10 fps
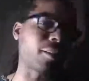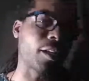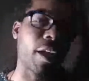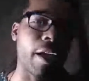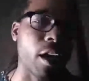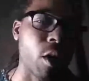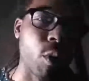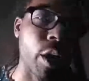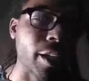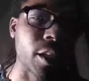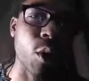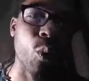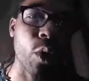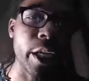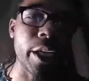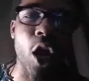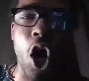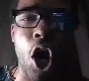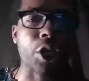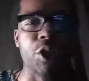shit ain't gonna work. It's a weak
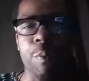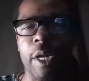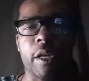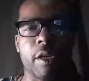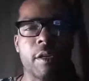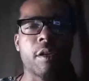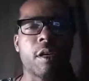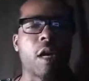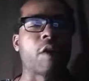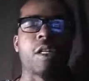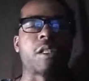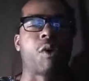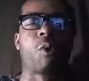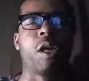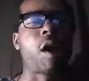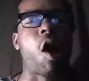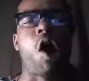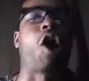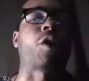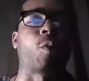argument. It's a weak
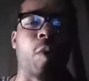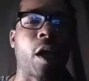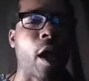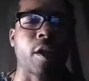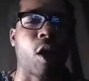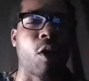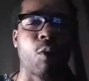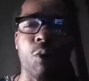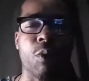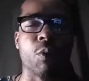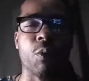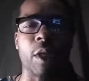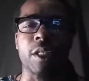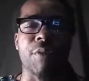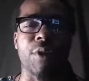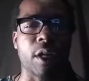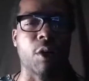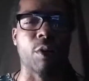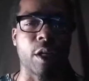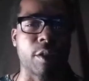argument. Ain't no what that fuck
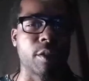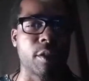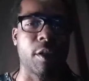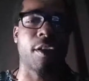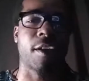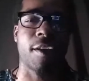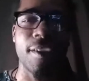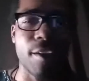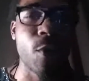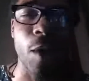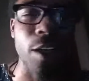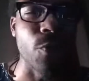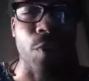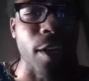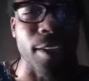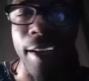gonna get. What the fuck